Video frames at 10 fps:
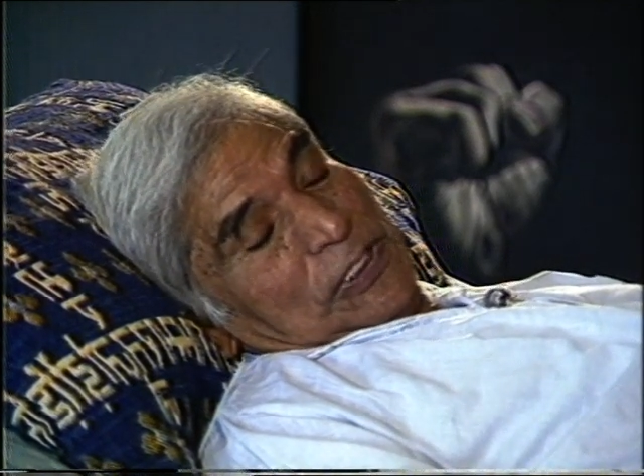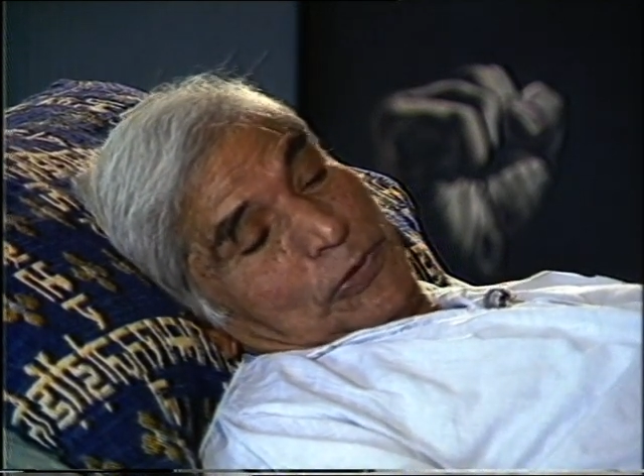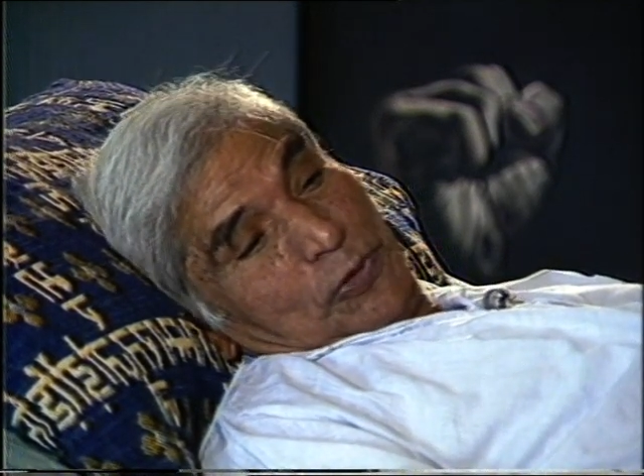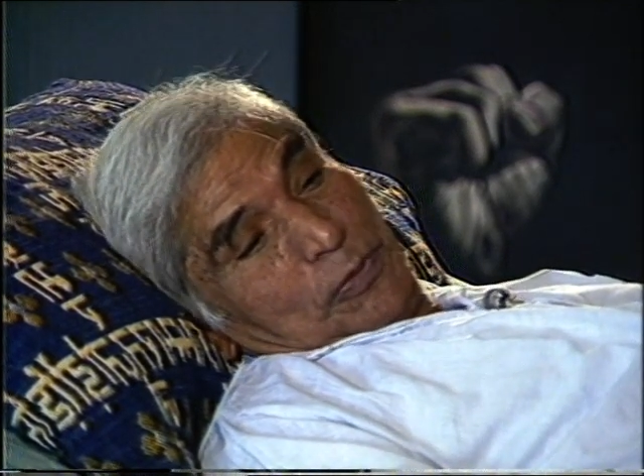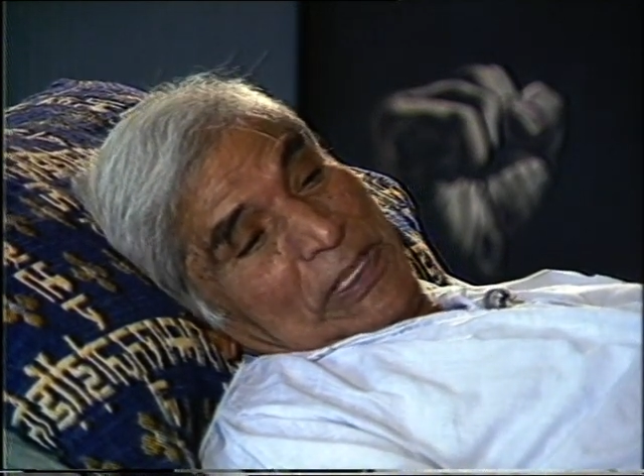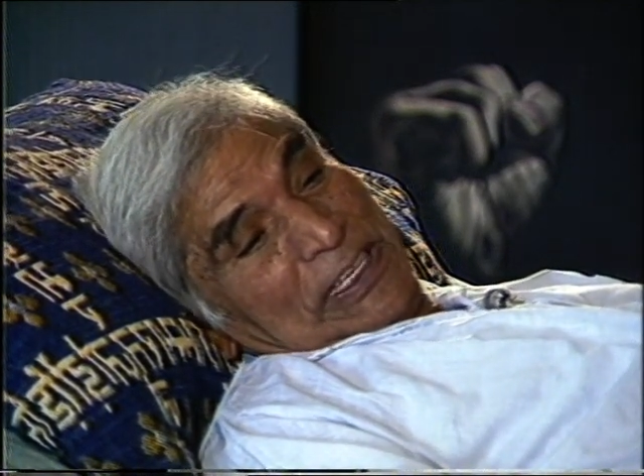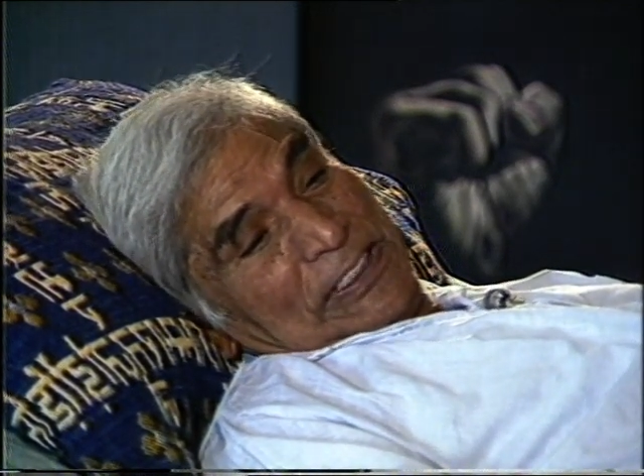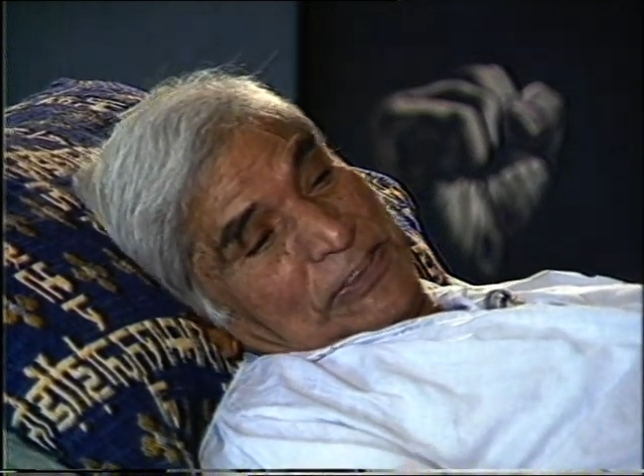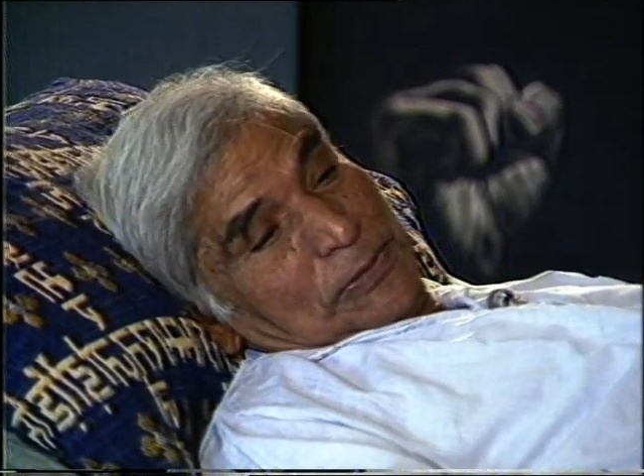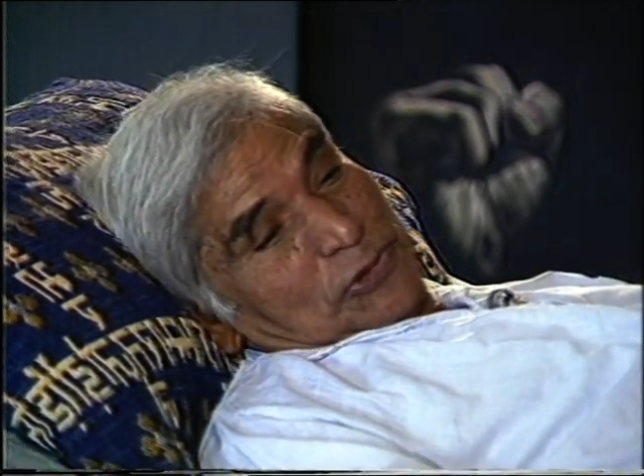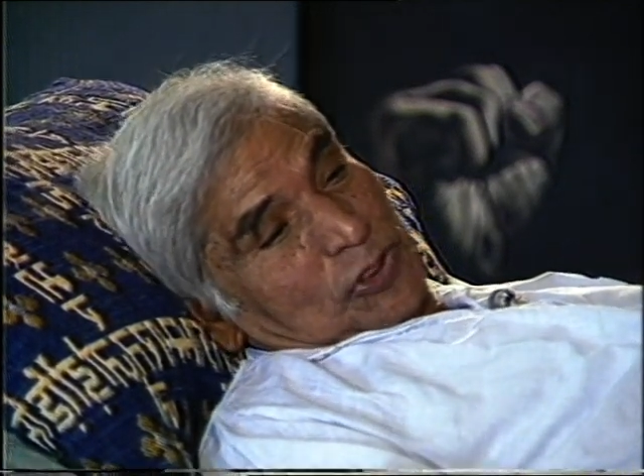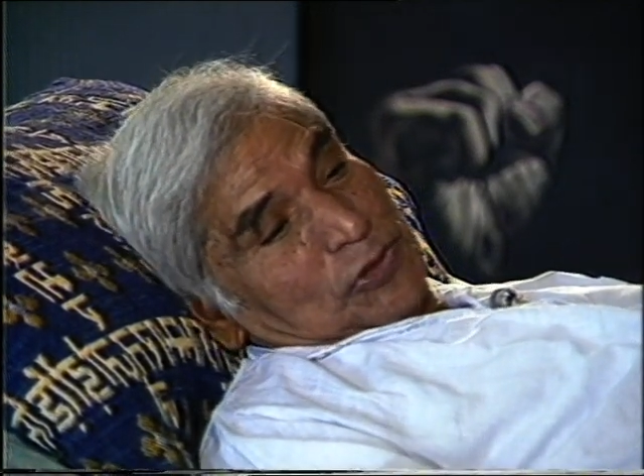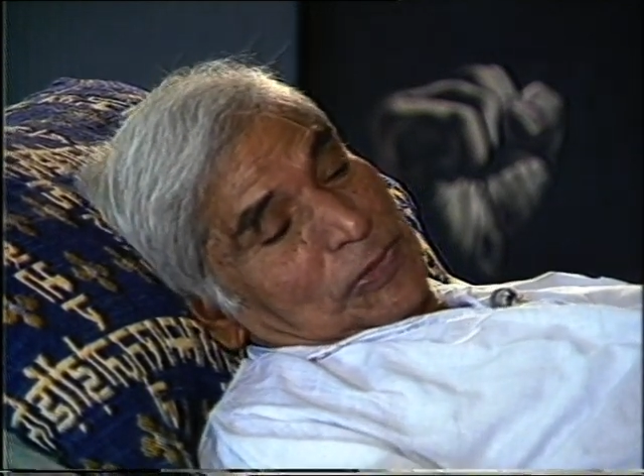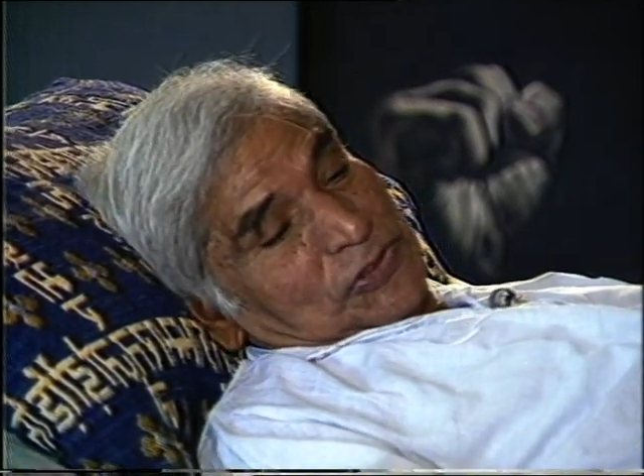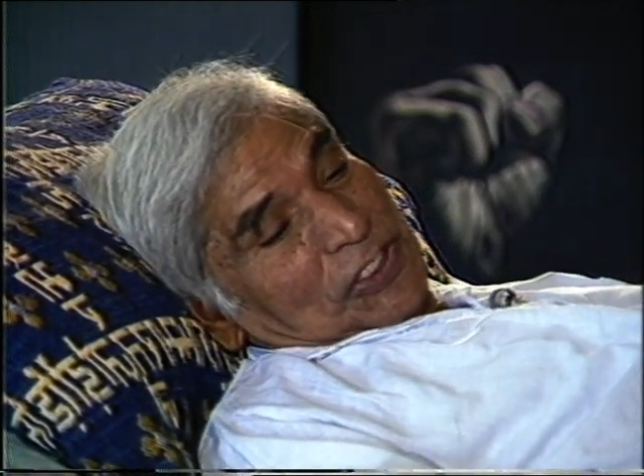There is no bell, nothing of sort.
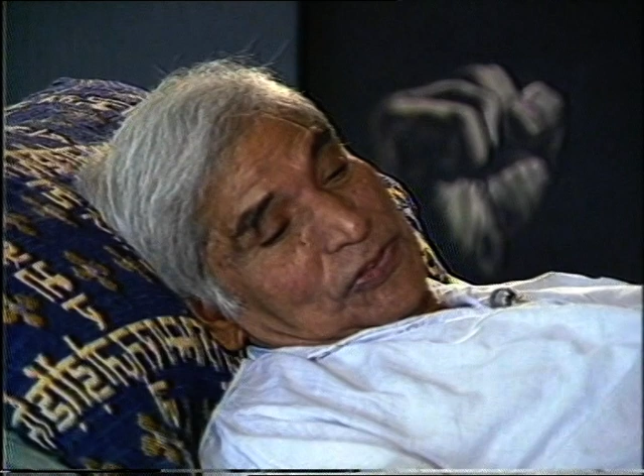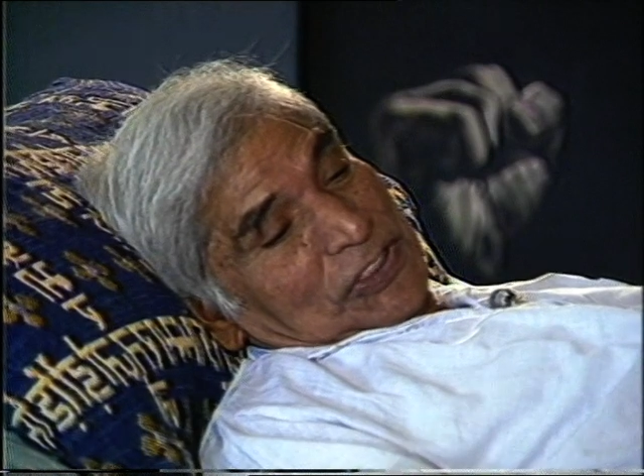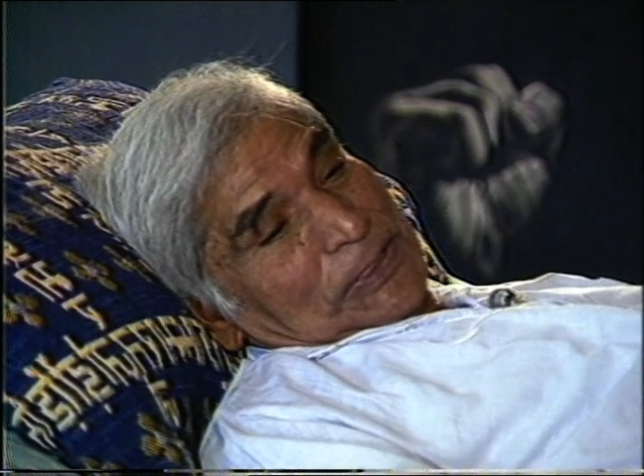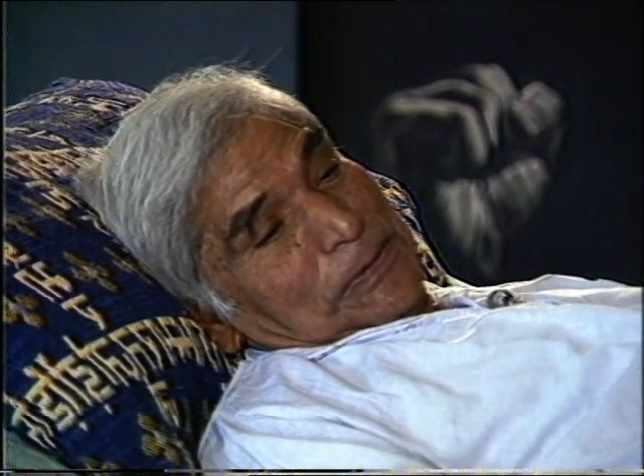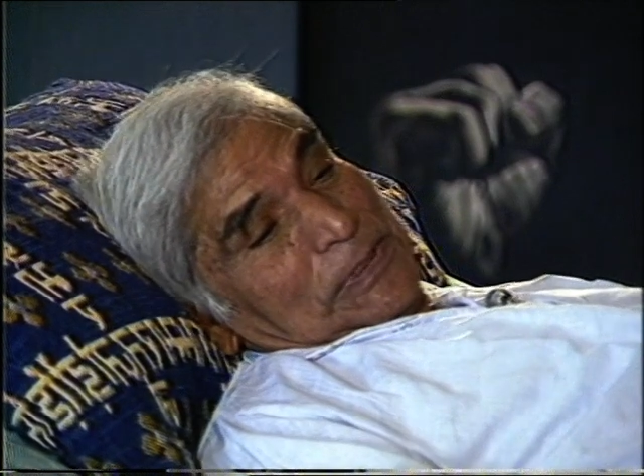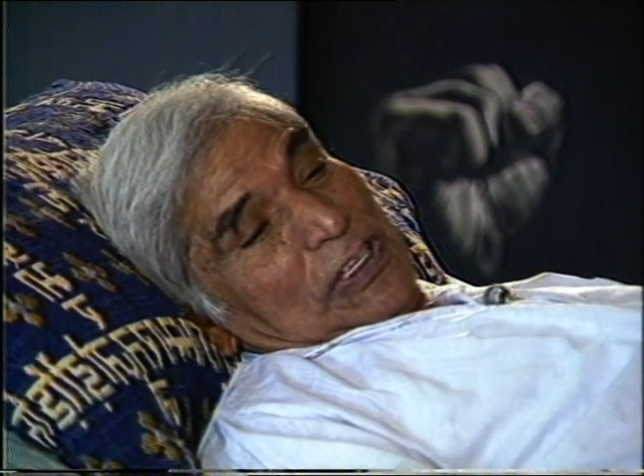You must have seen